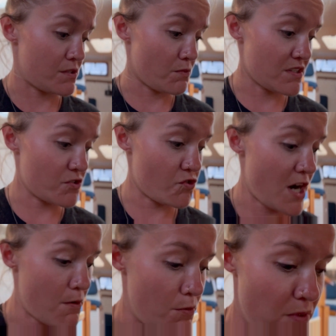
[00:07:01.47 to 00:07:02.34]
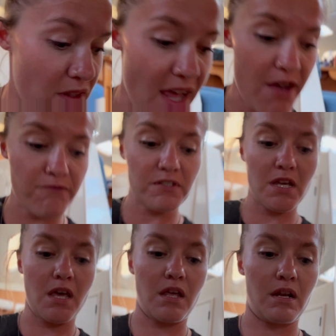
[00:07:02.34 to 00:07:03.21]
it was dry when we left
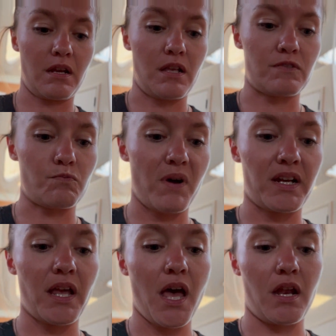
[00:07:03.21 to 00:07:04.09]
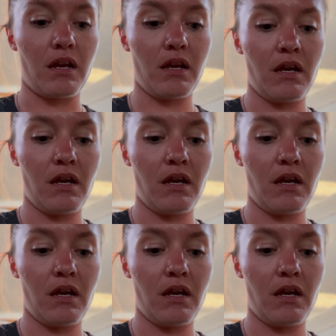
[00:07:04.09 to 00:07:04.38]
and it's wet again.